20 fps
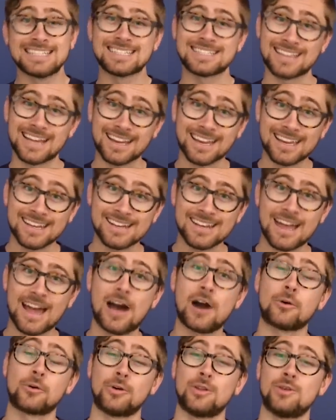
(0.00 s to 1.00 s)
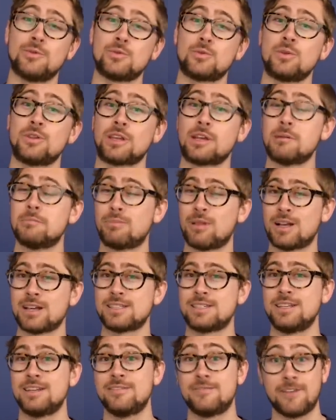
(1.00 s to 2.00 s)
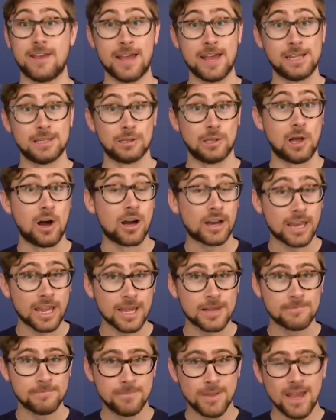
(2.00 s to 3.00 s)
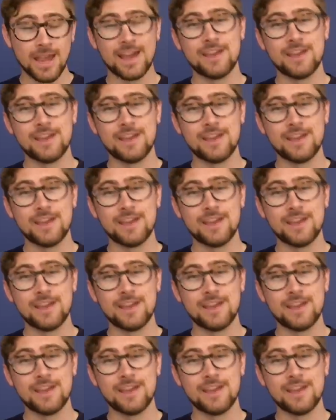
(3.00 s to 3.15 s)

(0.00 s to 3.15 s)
Second, algorithms with a complexity of n log n.